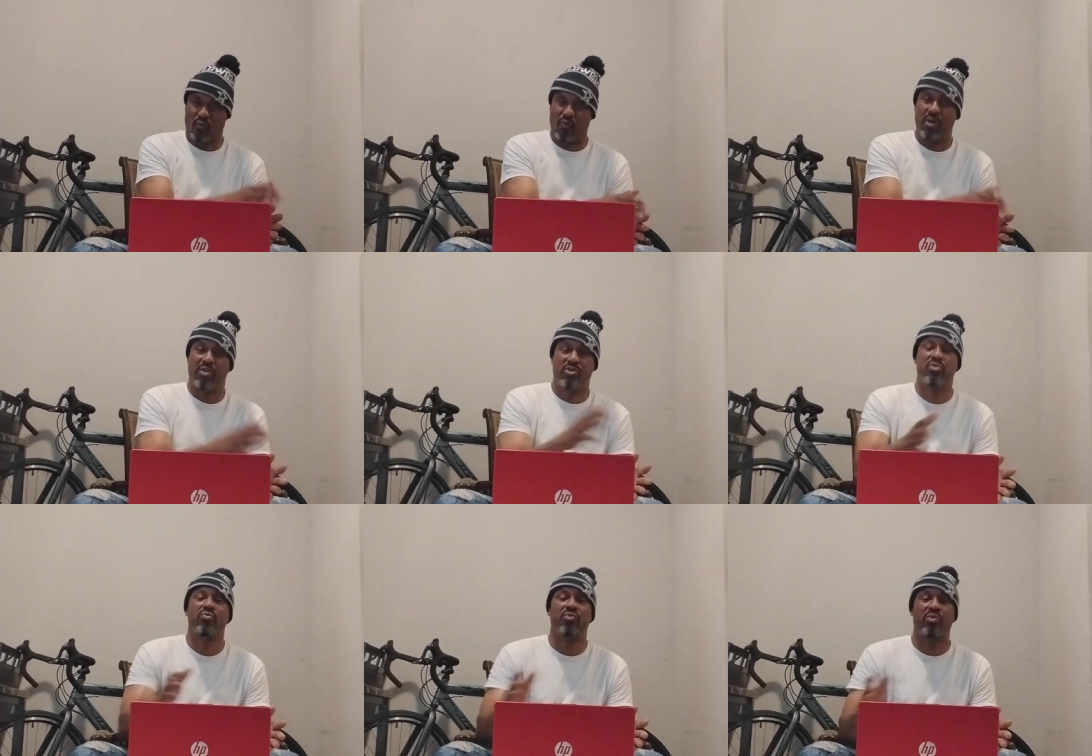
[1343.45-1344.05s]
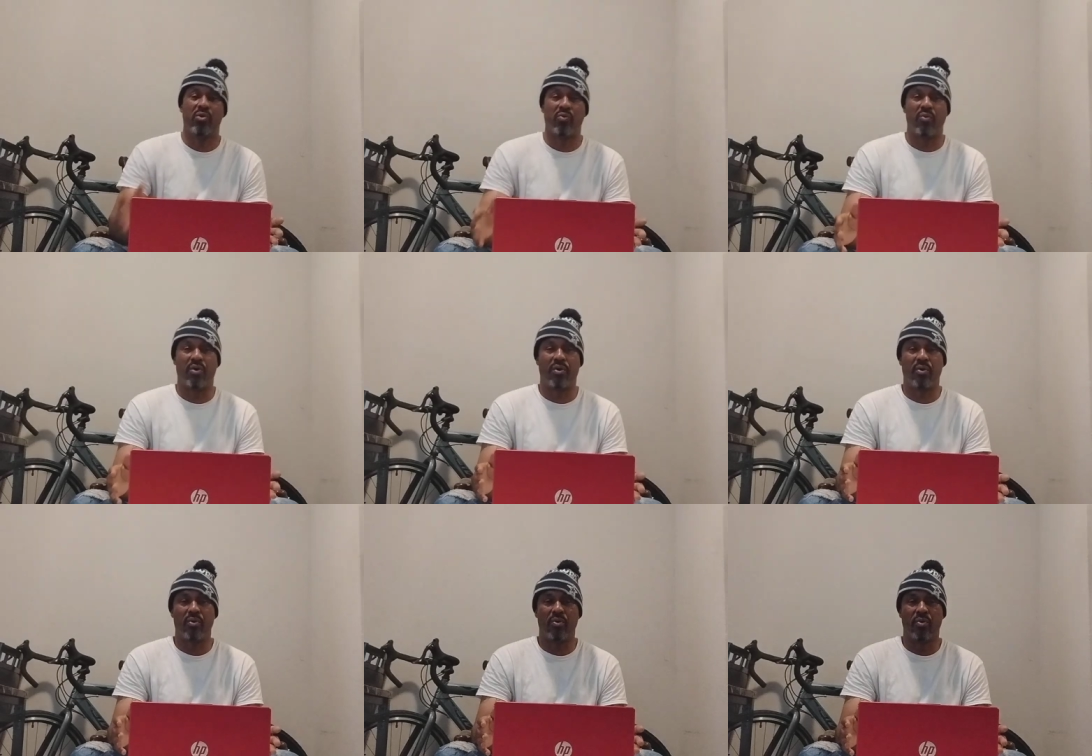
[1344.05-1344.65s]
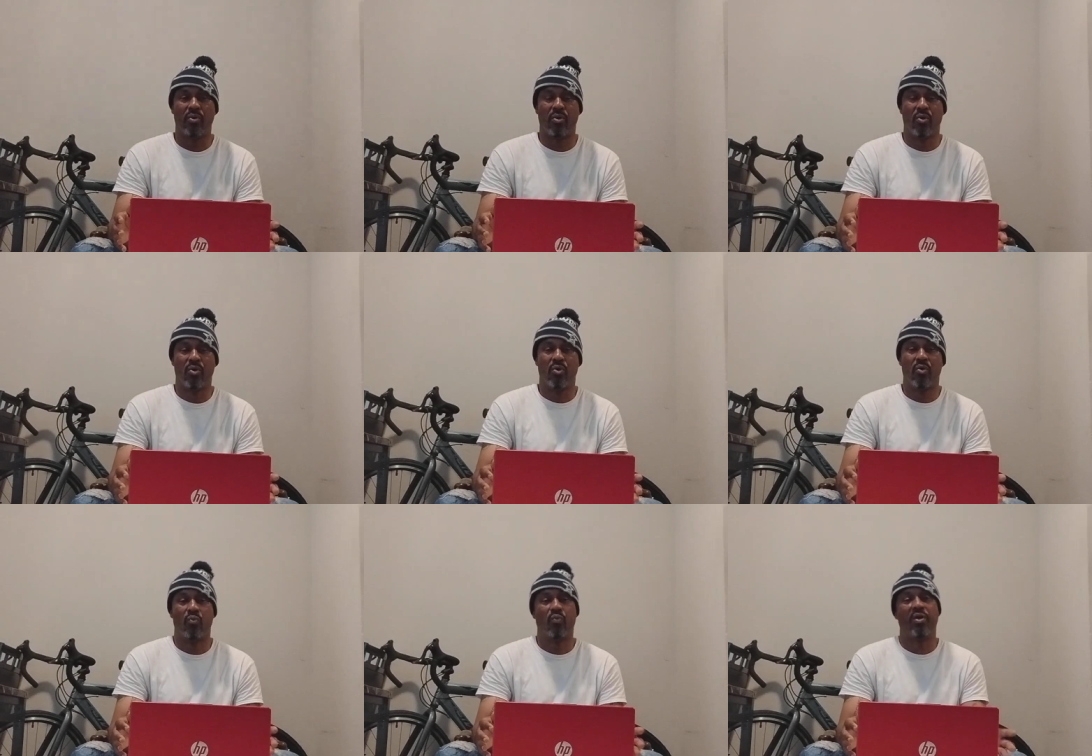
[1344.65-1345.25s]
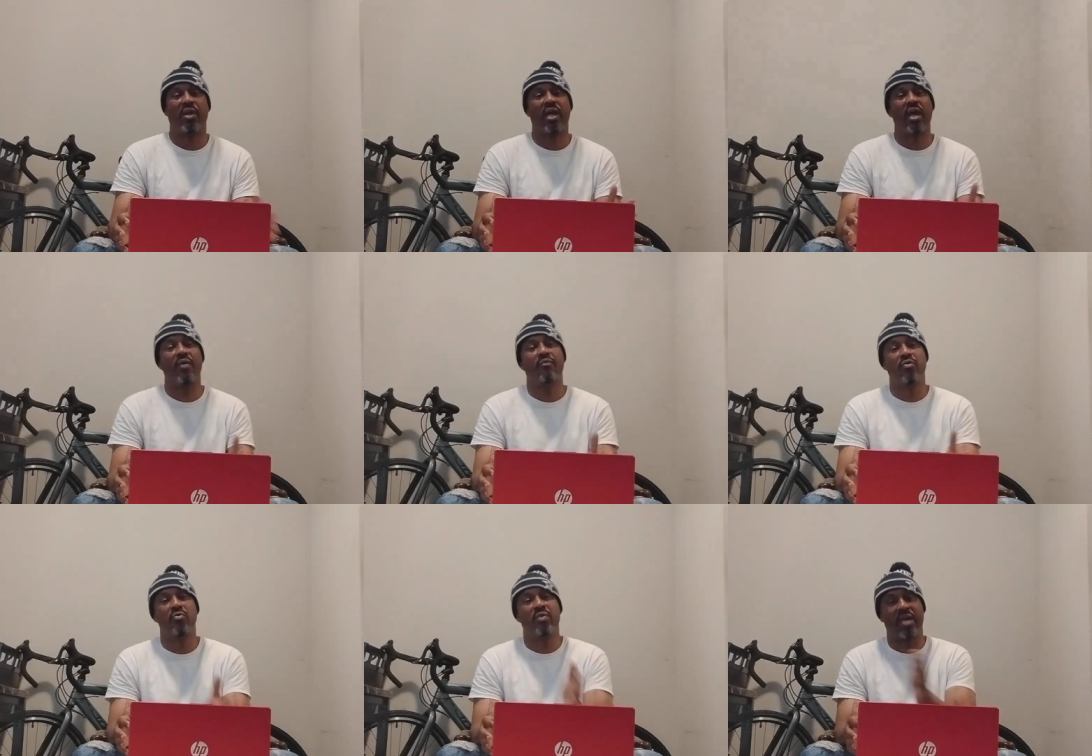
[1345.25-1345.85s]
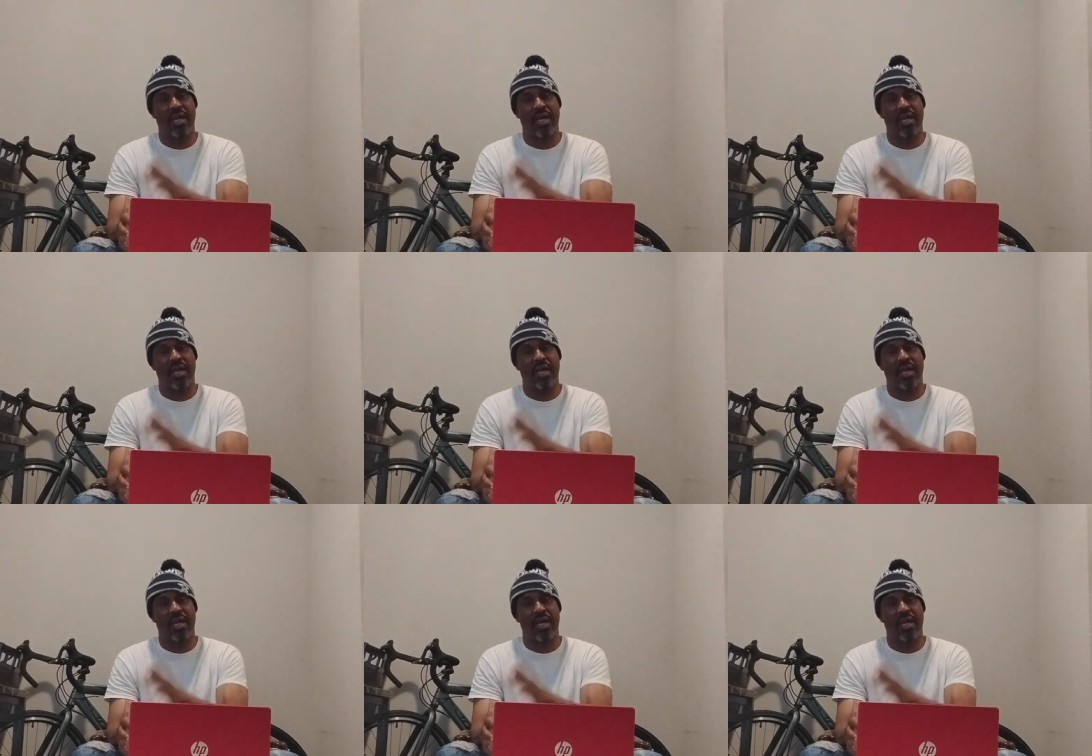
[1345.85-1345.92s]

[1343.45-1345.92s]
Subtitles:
what you doing, what have you